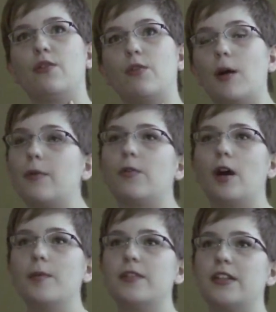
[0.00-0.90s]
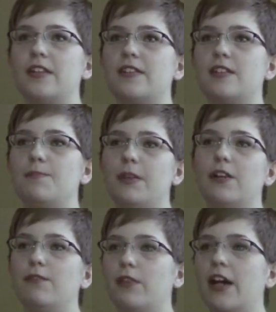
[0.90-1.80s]
Robbie Robson as this
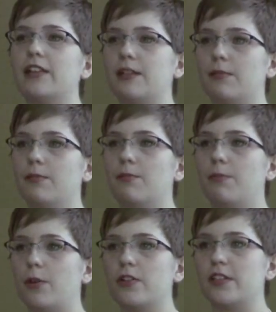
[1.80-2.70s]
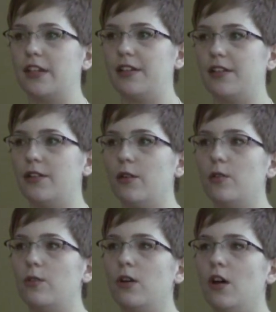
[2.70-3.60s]
big, violent person, you know,
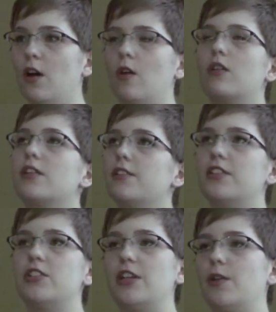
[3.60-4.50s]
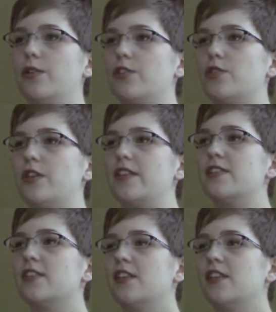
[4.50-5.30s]
who oh, clearly should know their choice.